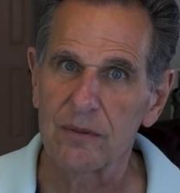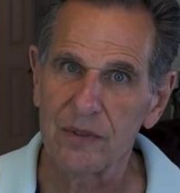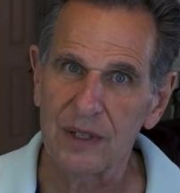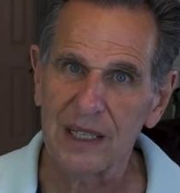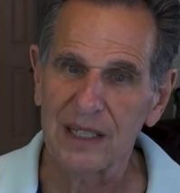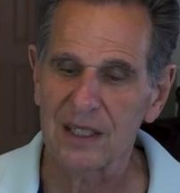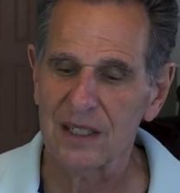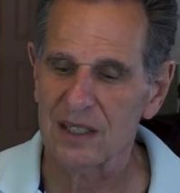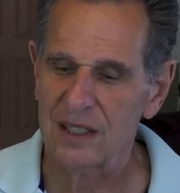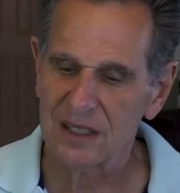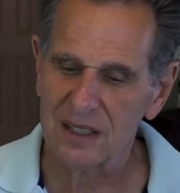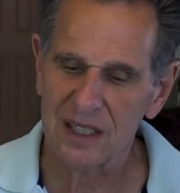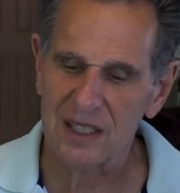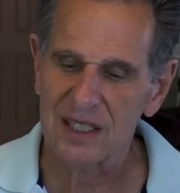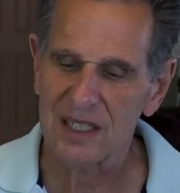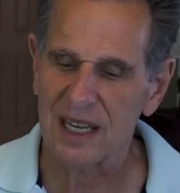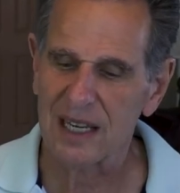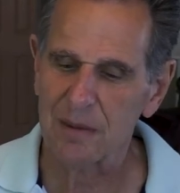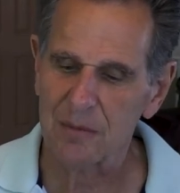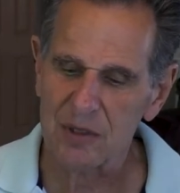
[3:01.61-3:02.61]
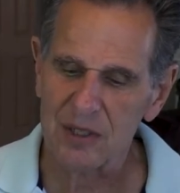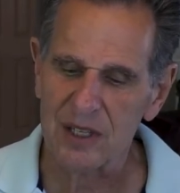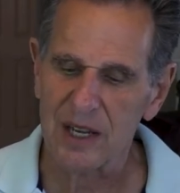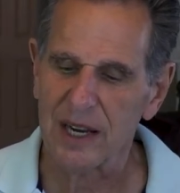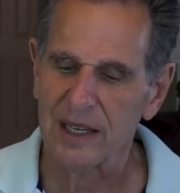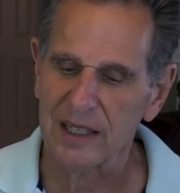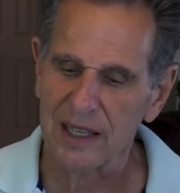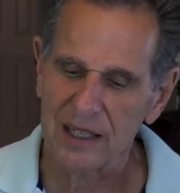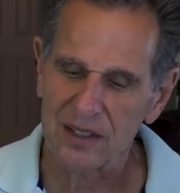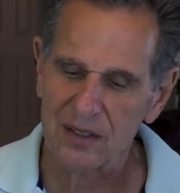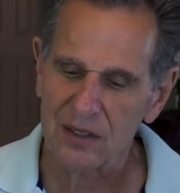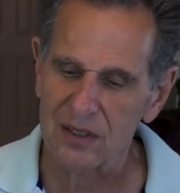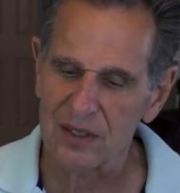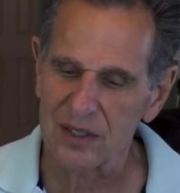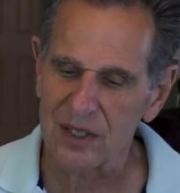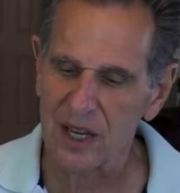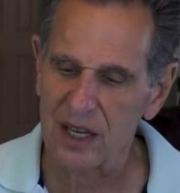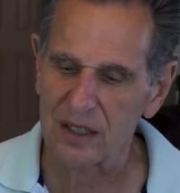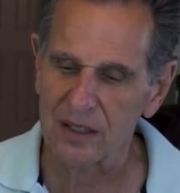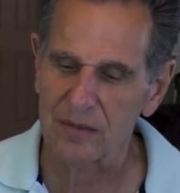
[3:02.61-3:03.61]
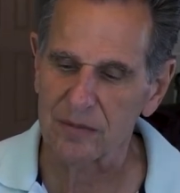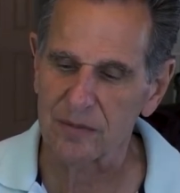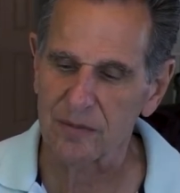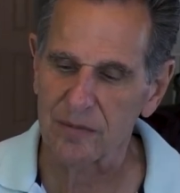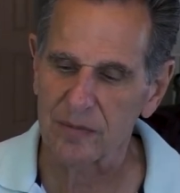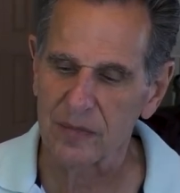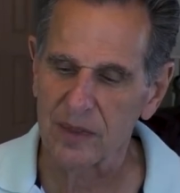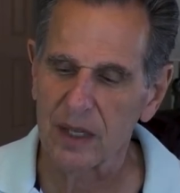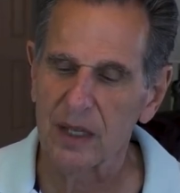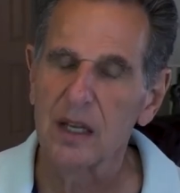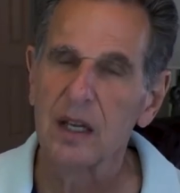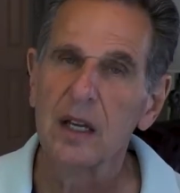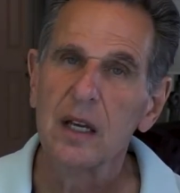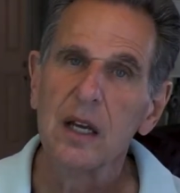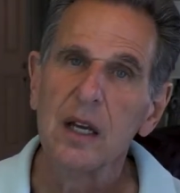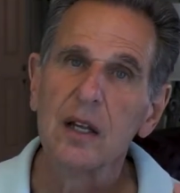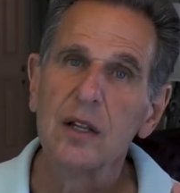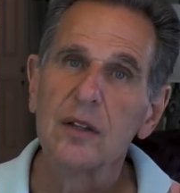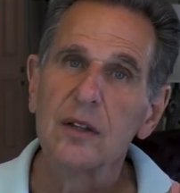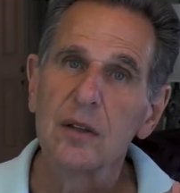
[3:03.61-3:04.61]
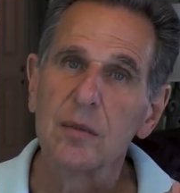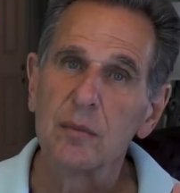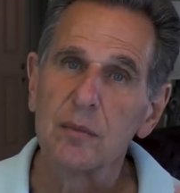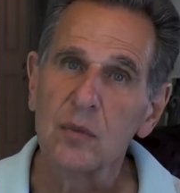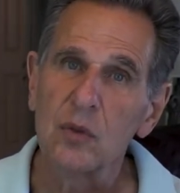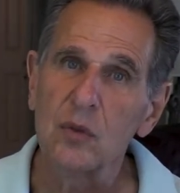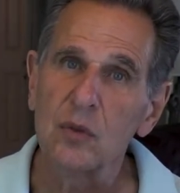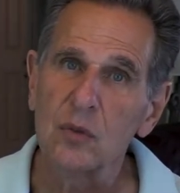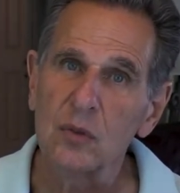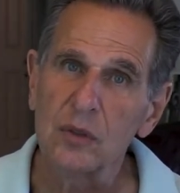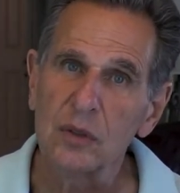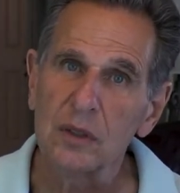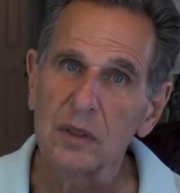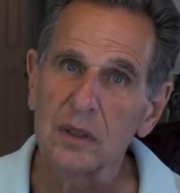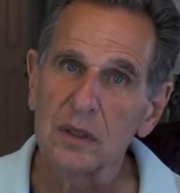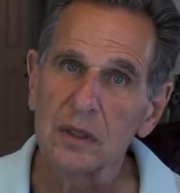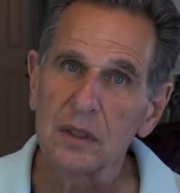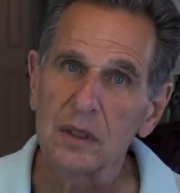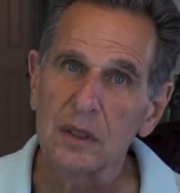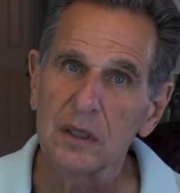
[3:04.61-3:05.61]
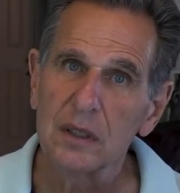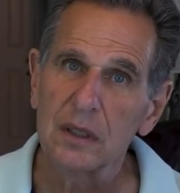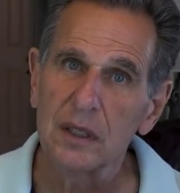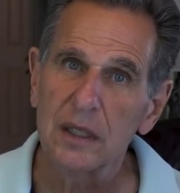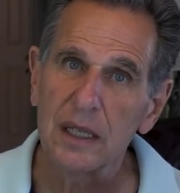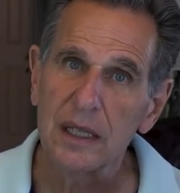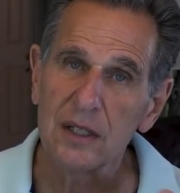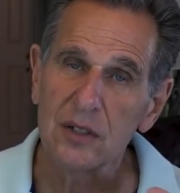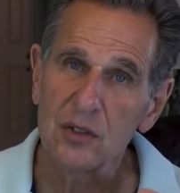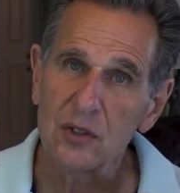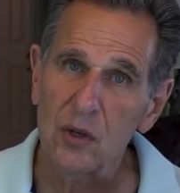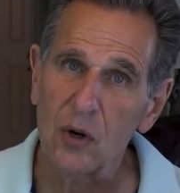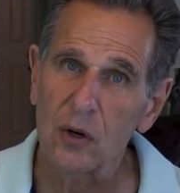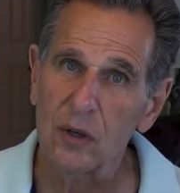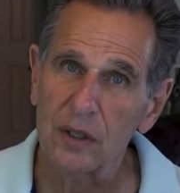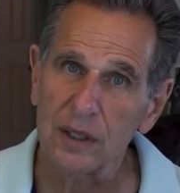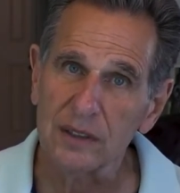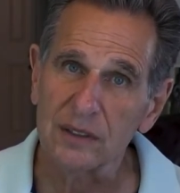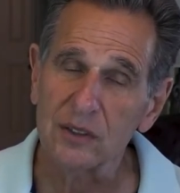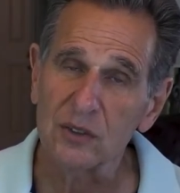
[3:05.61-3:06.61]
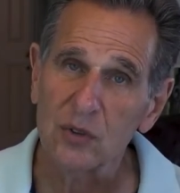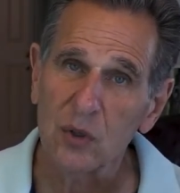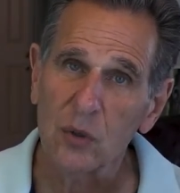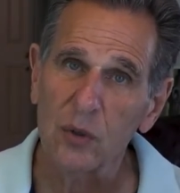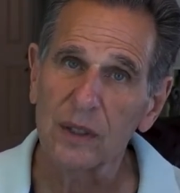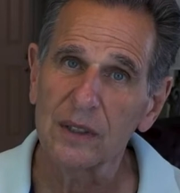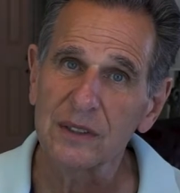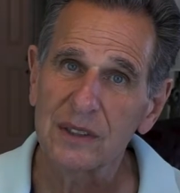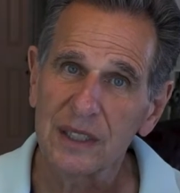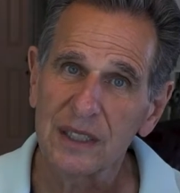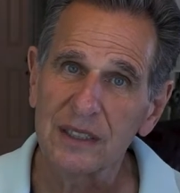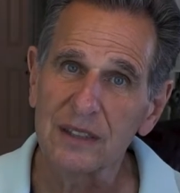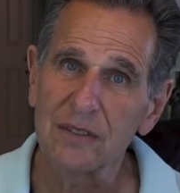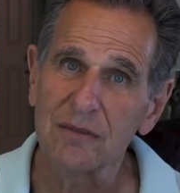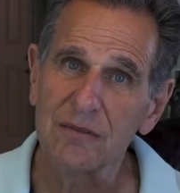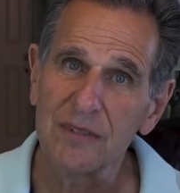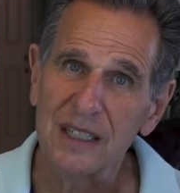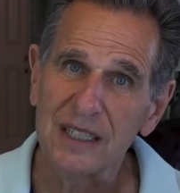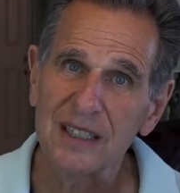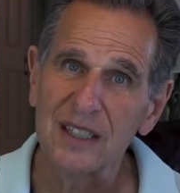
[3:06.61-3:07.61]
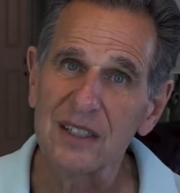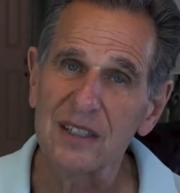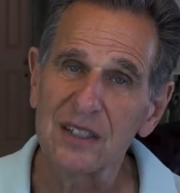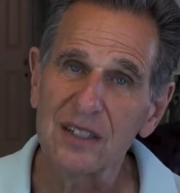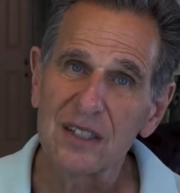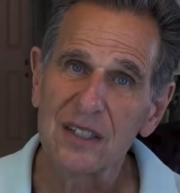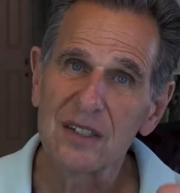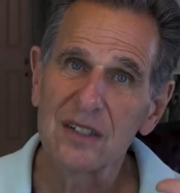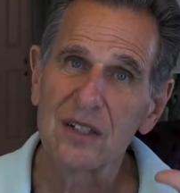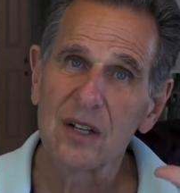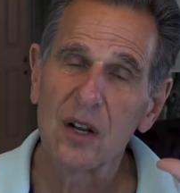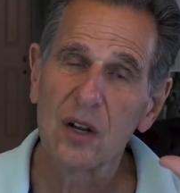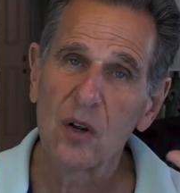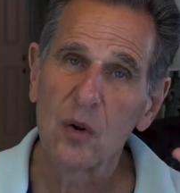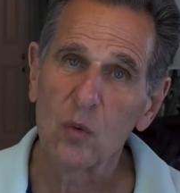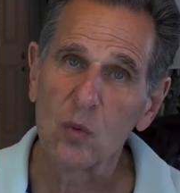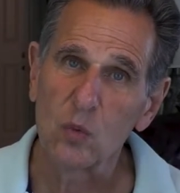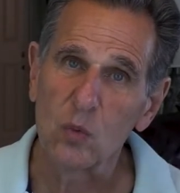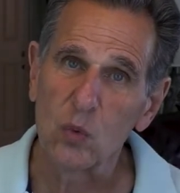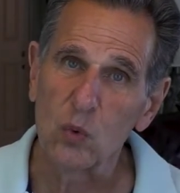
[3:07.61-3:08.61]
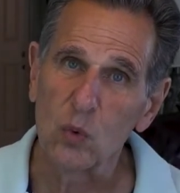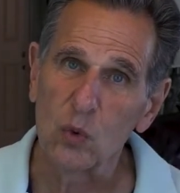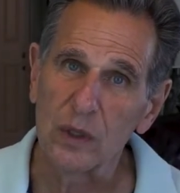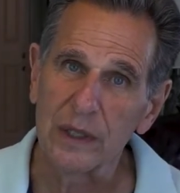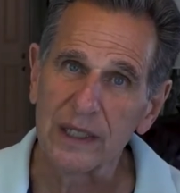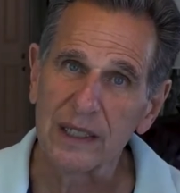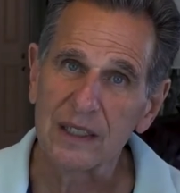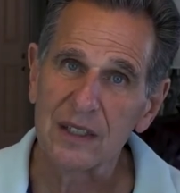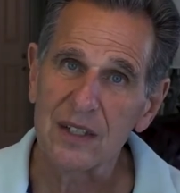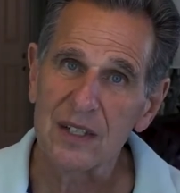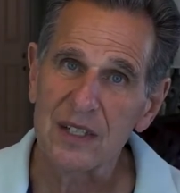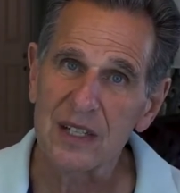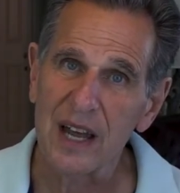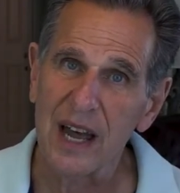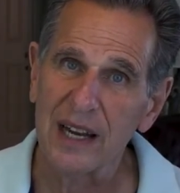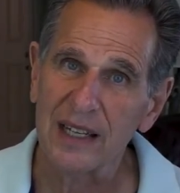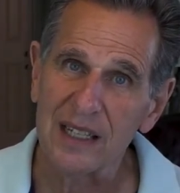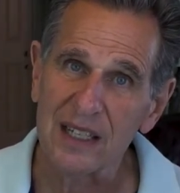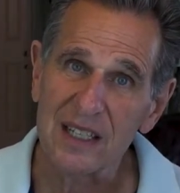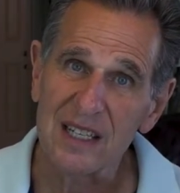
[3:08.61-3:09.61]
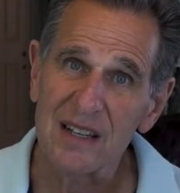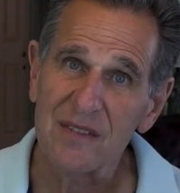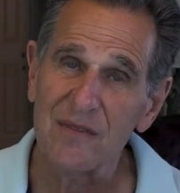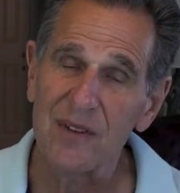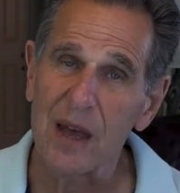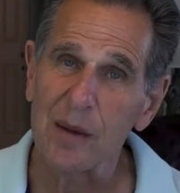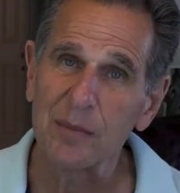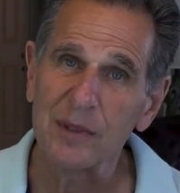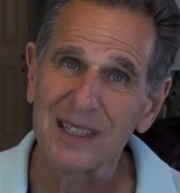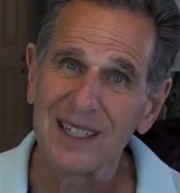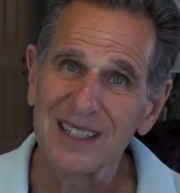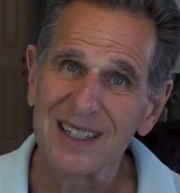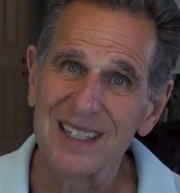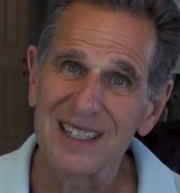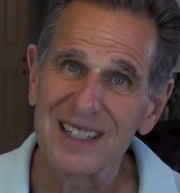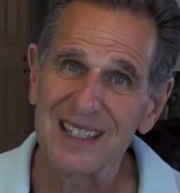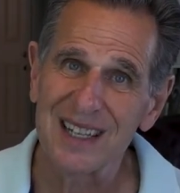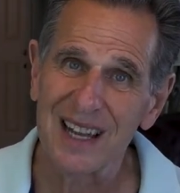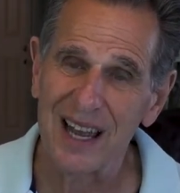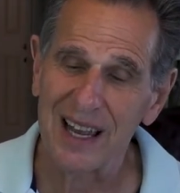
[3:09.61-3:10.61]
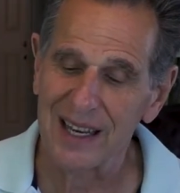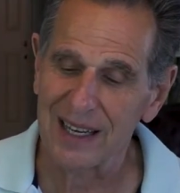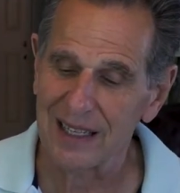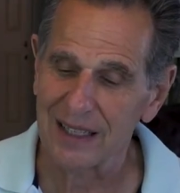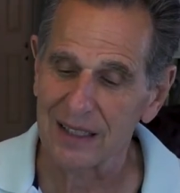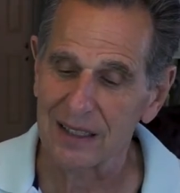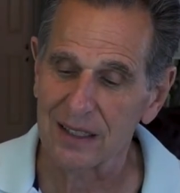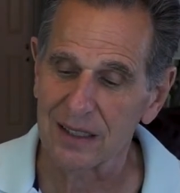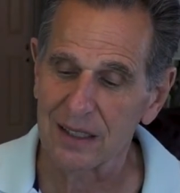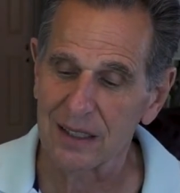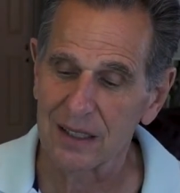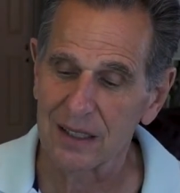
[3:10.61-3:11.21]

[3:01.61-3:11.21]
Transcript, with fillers: Venus in the same sign as her sun. The moon in Taurus, Taurus is Venus's ruling sign. It's feminine sign,